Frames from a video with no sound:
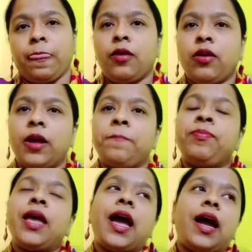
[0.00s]
Okay,
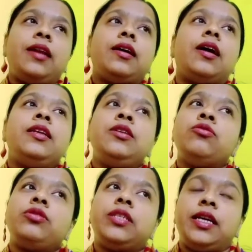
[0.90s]
and a new
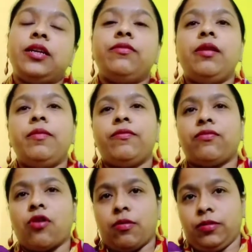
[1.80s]
seed will be
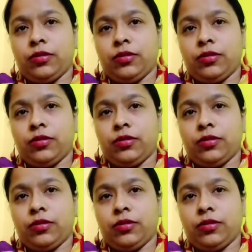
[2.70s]
formed.